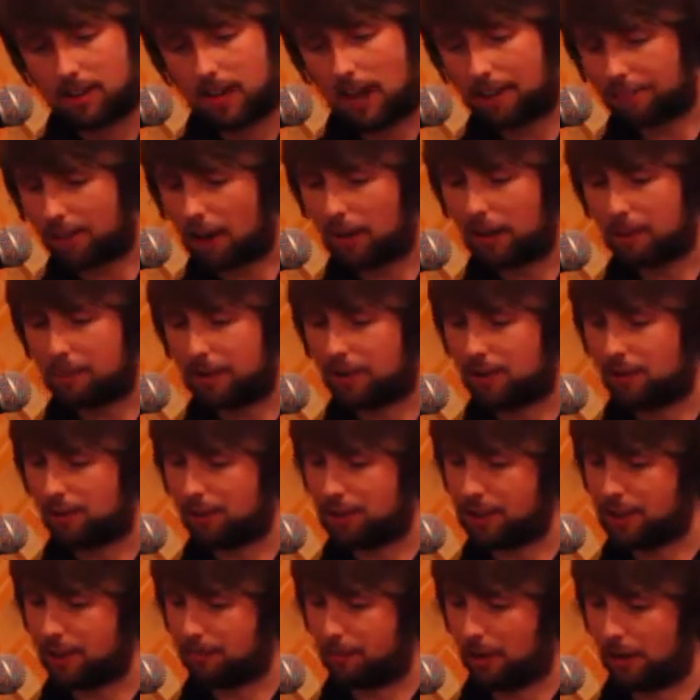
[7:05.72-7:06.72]
I've gotten a bit
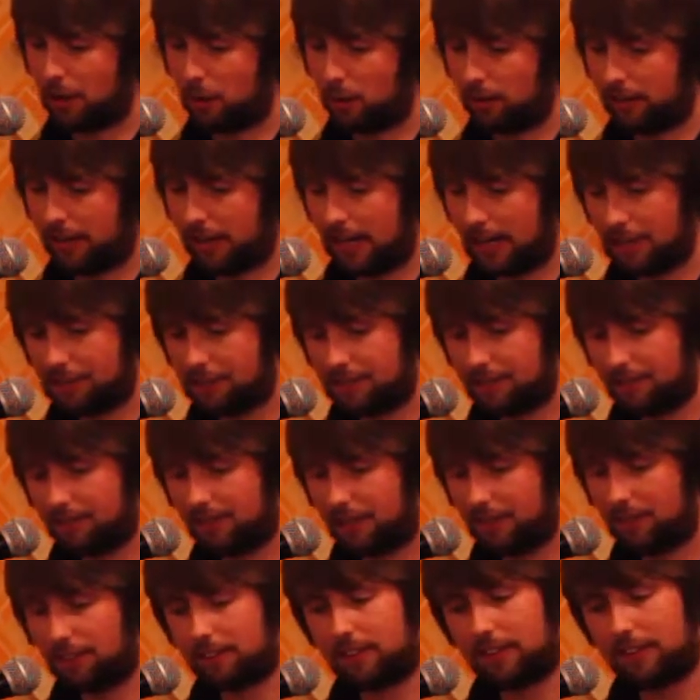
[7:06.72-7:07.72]
touchy in my old age.
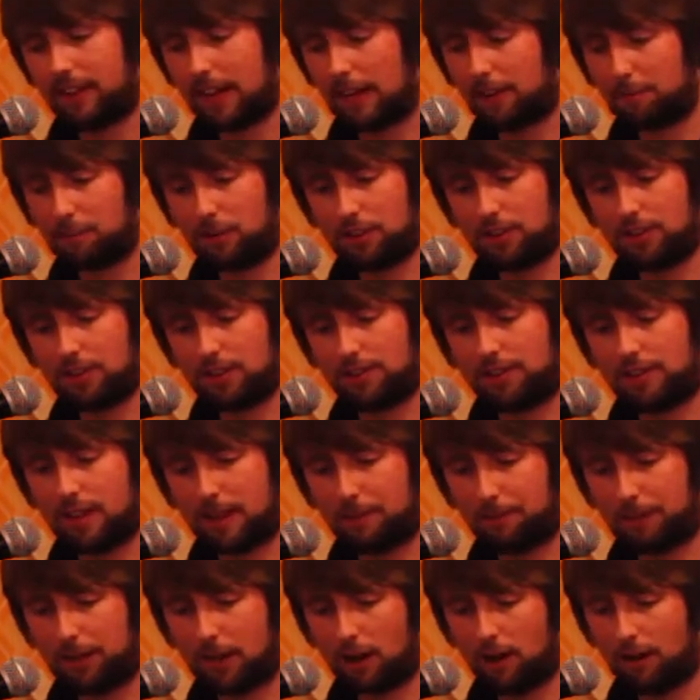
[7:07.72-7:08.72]
It doesn't take much to
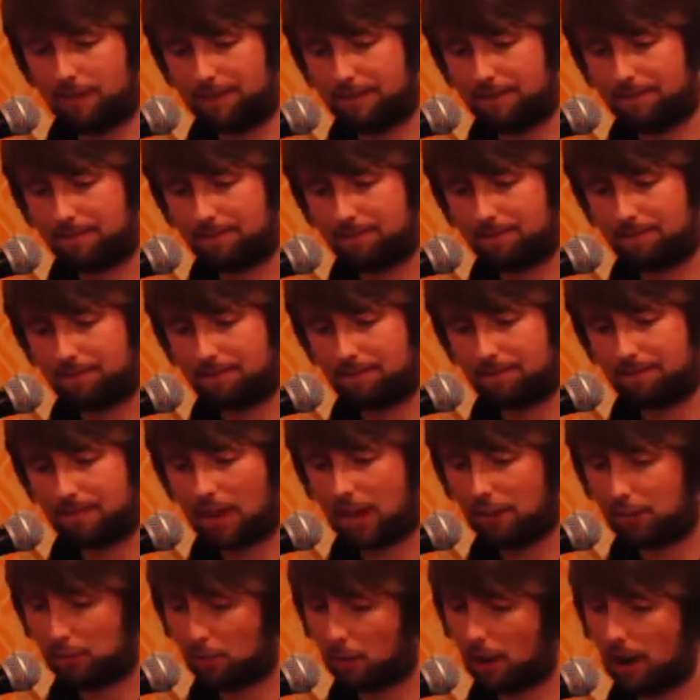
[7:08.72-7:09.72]
set me off.
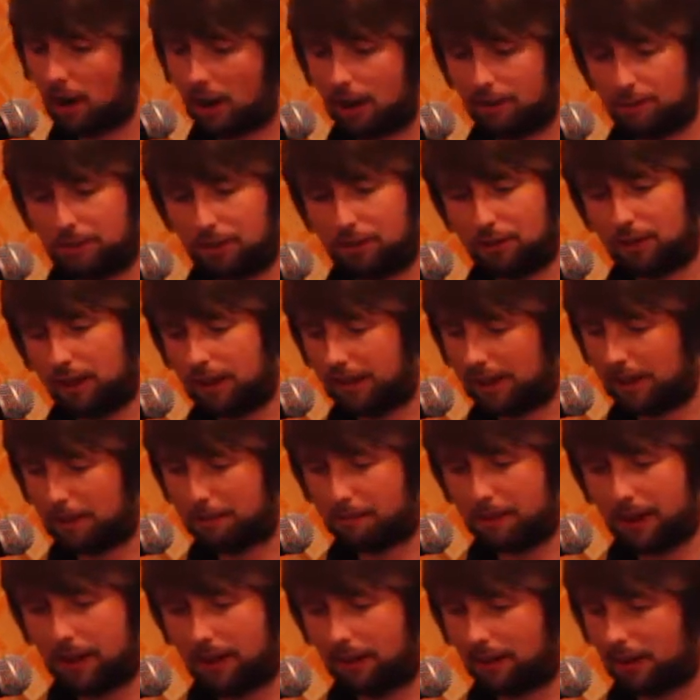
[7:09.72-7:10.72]
I swear I've been trying to
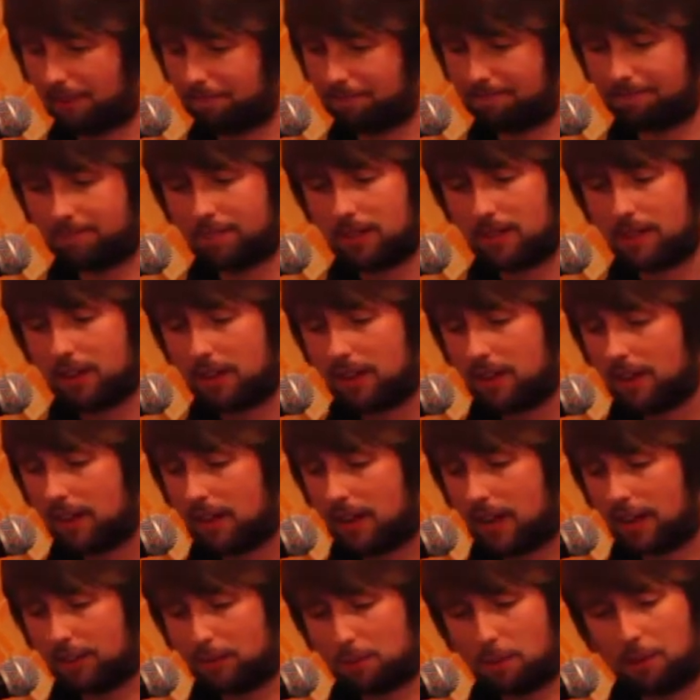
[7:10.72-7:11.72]
get better.
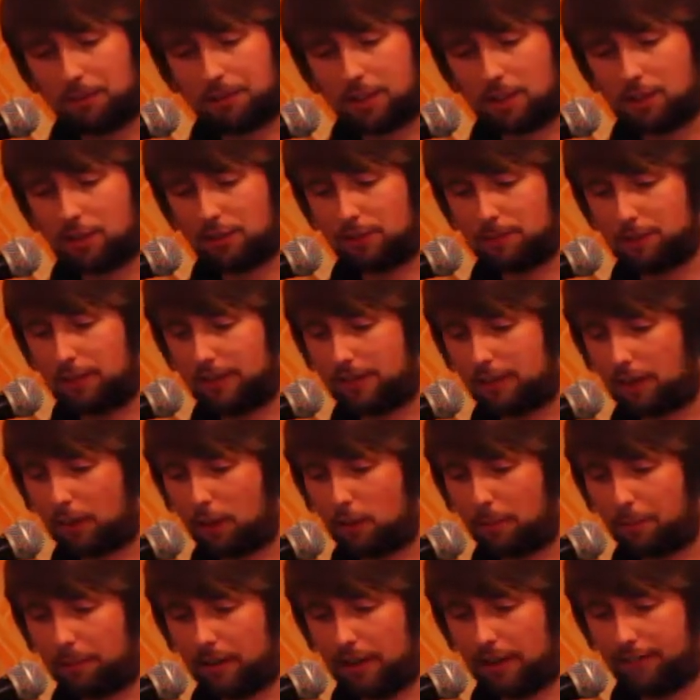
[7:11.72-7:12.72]
I suppose I just miss the
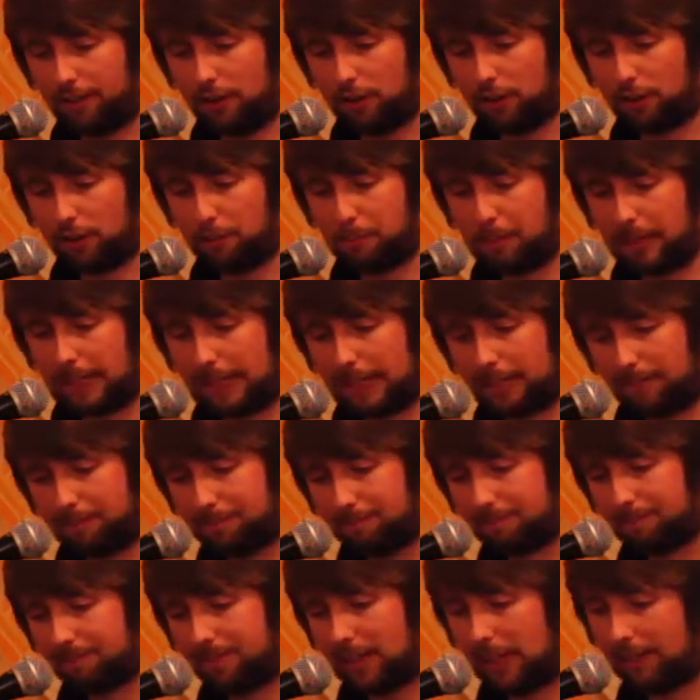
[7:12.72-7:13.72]
company of another being,
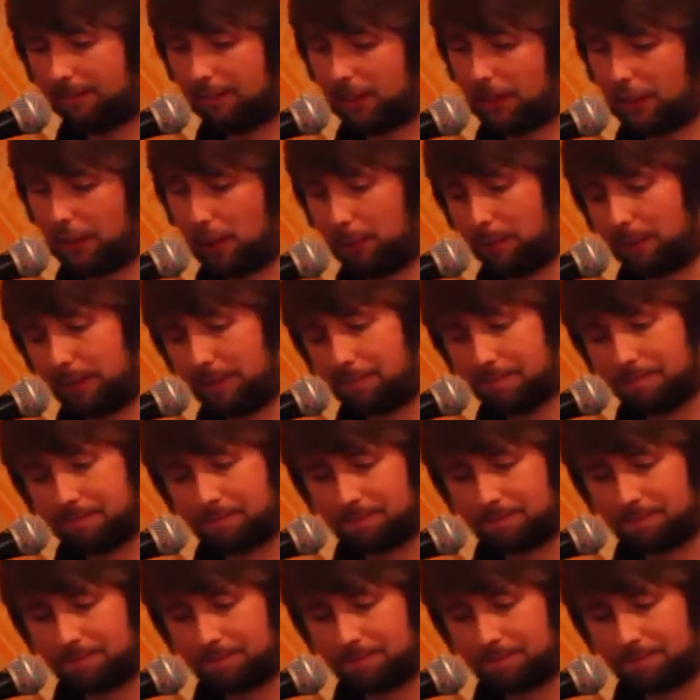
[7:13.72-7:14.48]
even human.